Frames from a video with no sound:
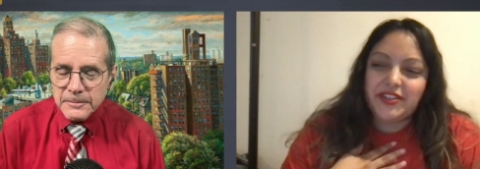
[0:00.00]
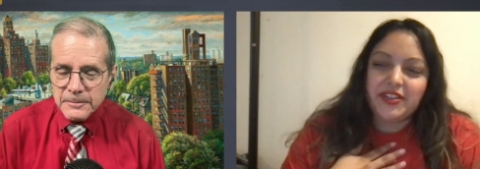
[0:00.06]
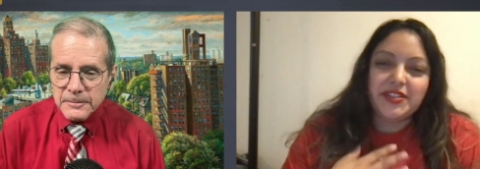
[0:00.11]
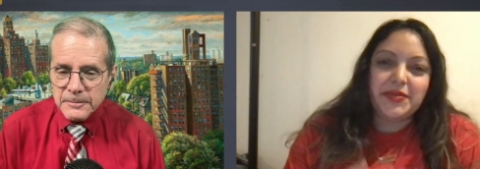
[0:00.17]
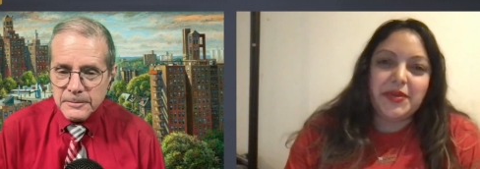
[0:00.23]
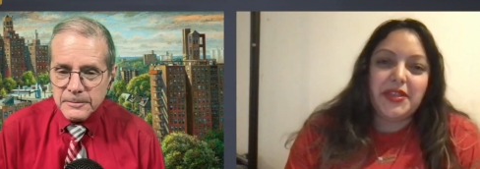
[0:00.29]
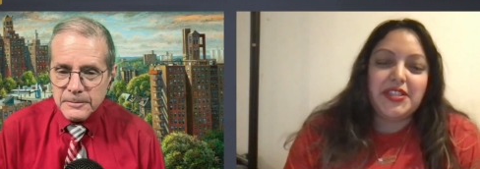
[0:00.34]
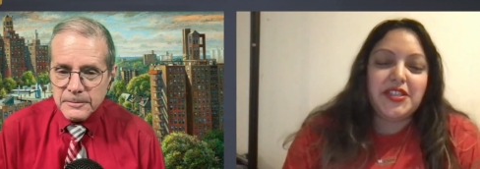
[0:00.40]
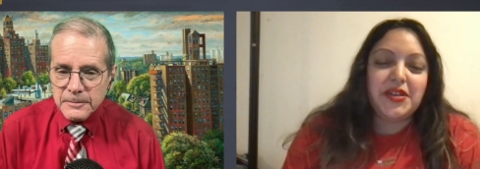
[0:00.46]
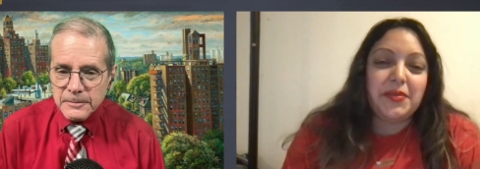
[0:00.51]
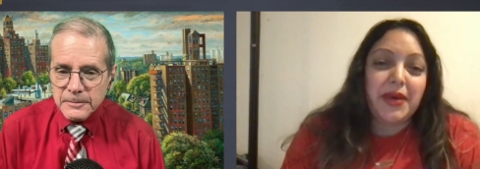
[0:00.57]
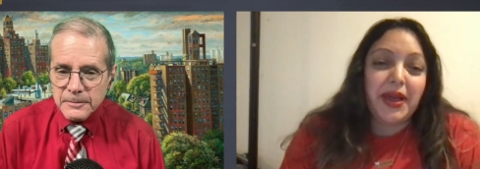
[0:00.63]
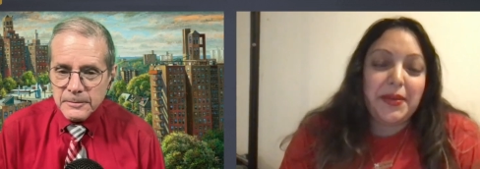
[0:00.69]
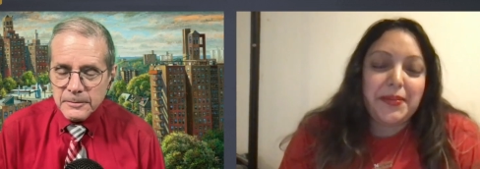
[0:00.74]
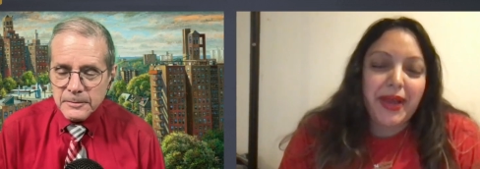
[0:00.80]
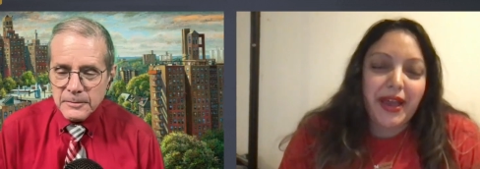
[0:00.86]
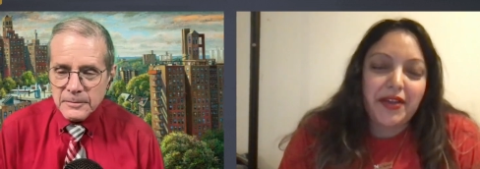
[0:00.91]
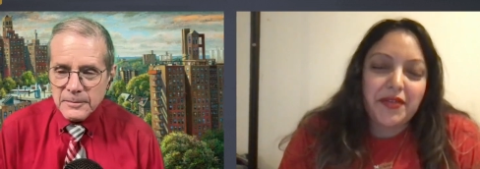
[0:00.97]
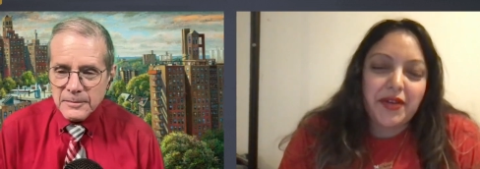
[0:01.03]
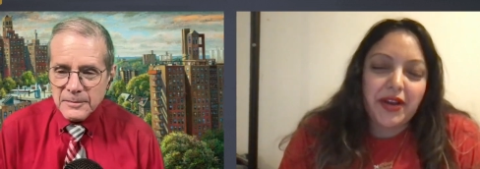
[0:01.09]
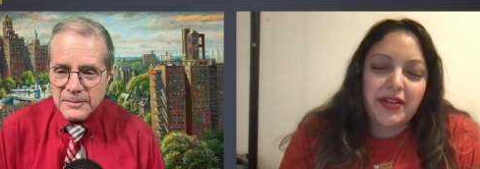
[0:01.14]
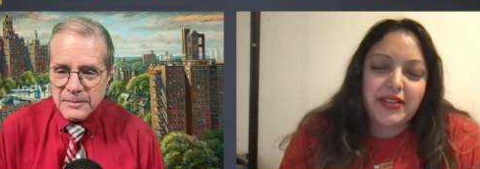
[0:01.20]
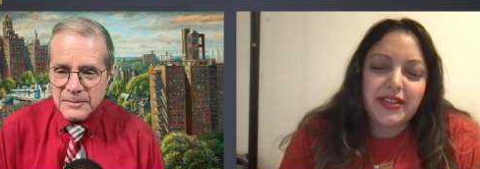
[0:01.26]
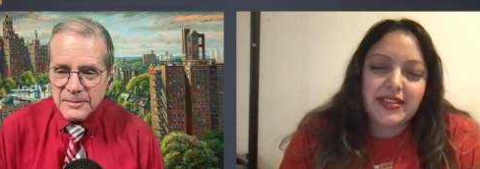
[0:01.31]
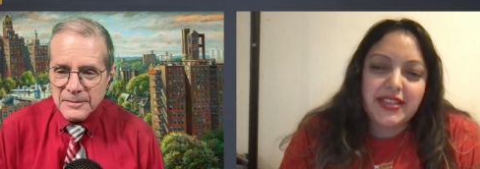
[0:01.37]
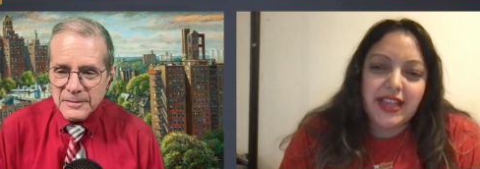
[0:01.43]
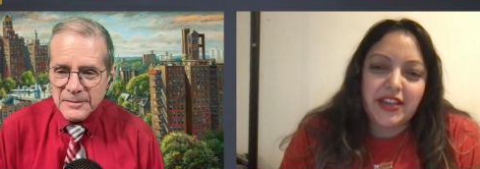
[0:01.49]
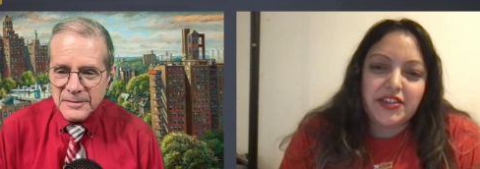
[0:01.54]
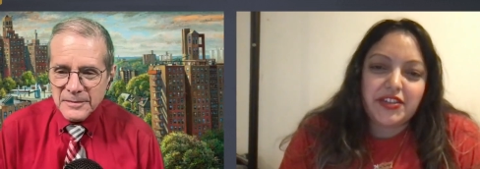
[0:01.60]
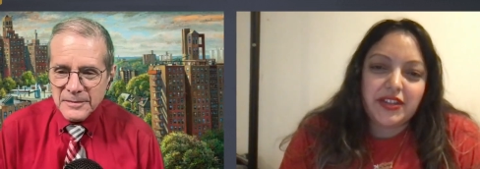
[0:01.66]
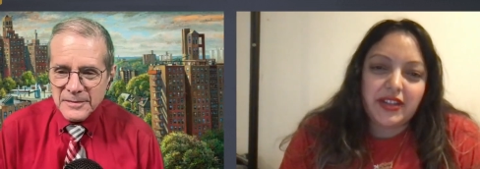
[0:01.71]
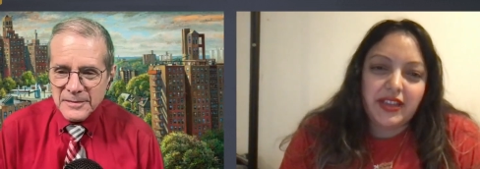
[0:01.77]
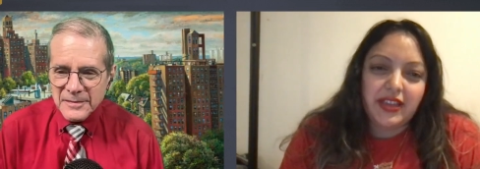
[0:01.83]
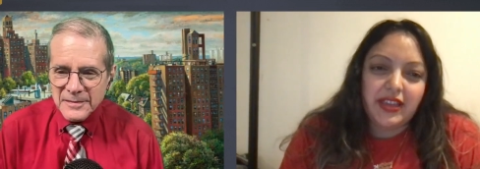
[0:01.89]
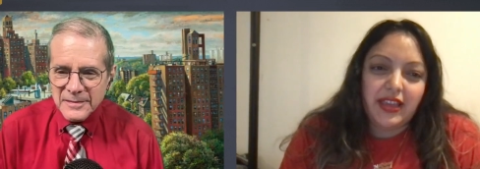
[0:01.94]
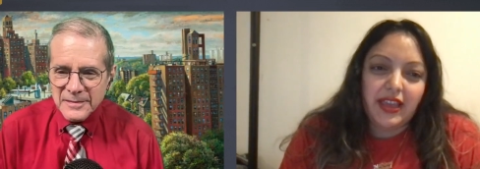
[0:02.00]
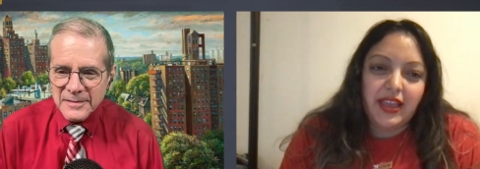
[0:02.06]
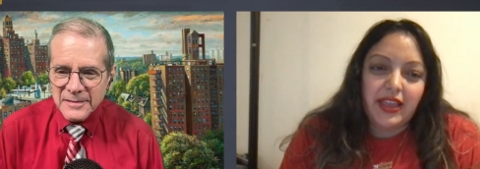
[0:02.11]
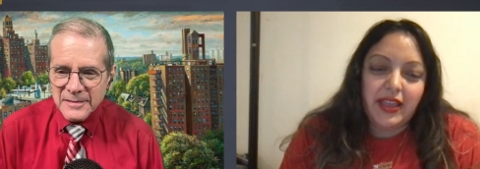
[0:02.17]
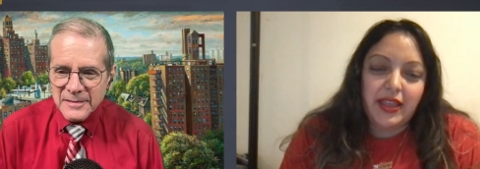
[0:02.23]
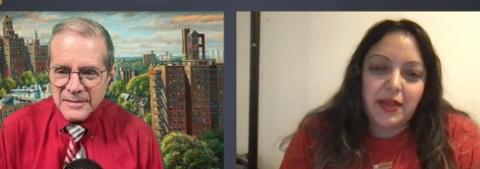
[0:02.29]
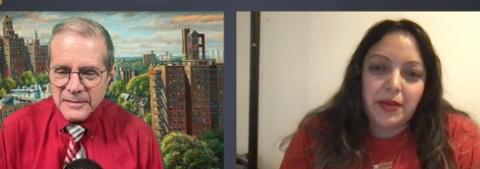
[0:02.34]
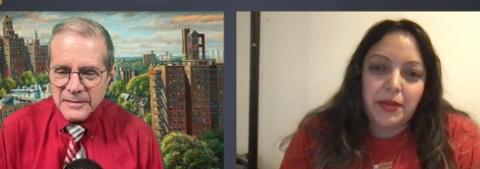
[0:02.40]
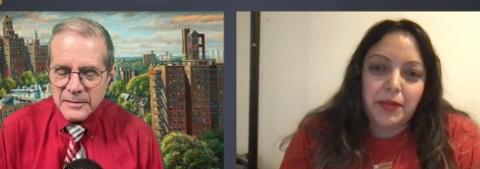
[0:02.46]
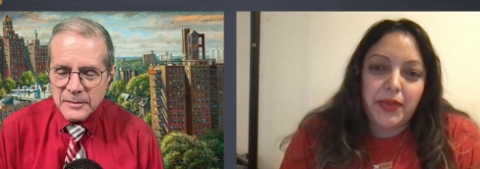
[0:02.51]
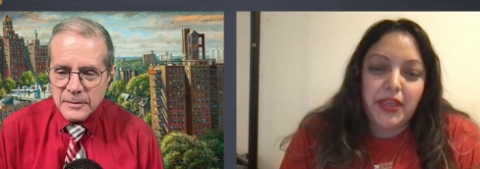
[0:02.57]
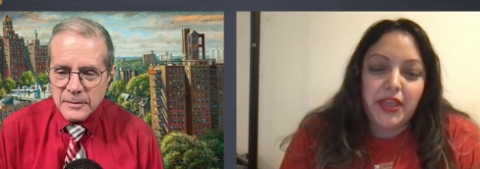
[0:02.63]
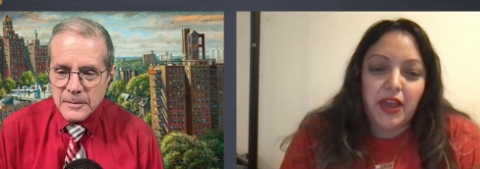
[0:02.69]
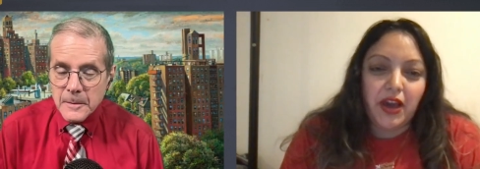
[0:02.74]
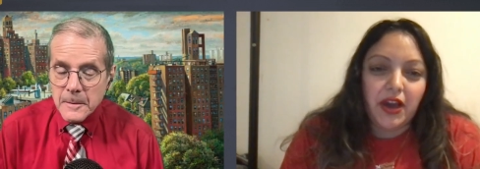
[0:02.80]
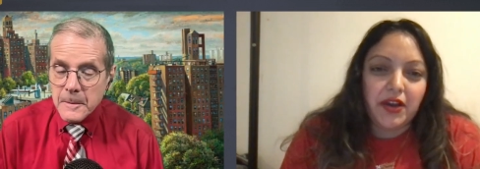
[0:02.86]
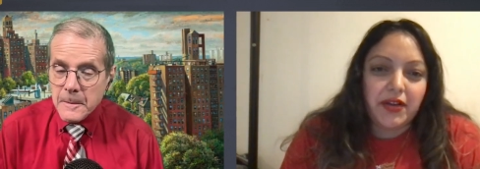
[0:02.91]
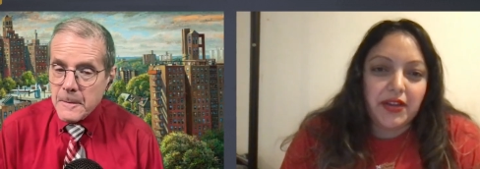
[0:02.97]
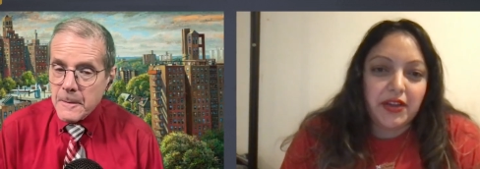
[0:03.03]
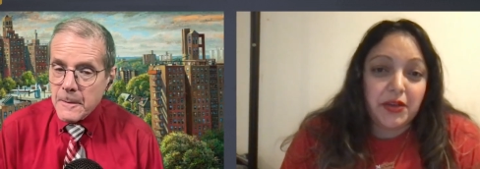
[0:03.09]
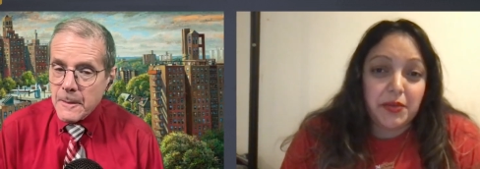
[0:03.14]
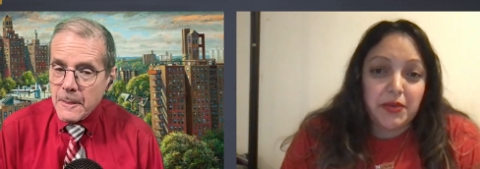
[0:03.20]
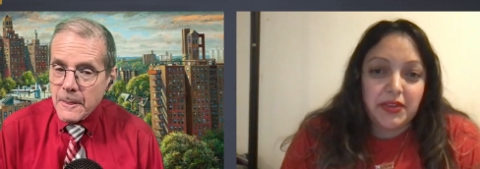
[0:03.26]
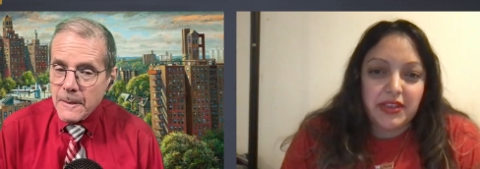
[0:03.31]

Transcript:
Speaker 1: excuse me. So my background is actually in PR and